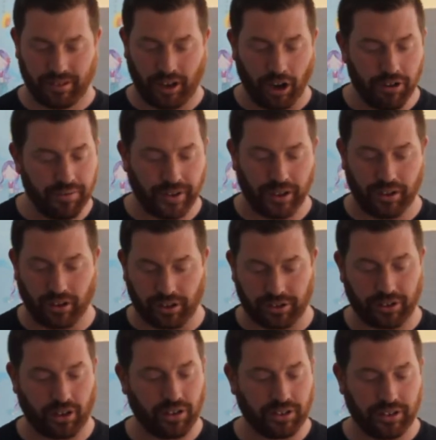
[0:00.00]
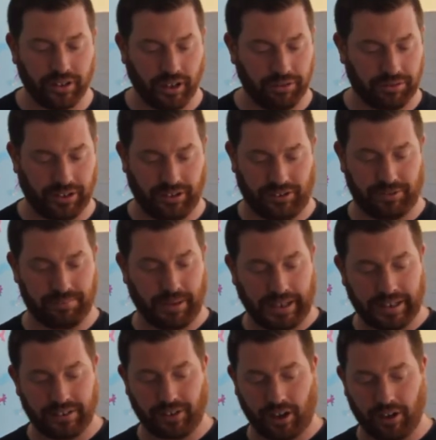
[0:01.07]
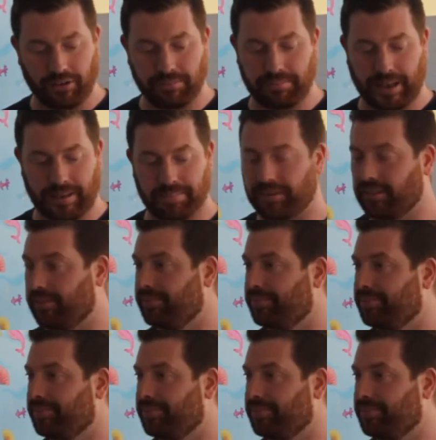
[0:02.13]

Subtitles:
overlooked, unnoticed by his own people.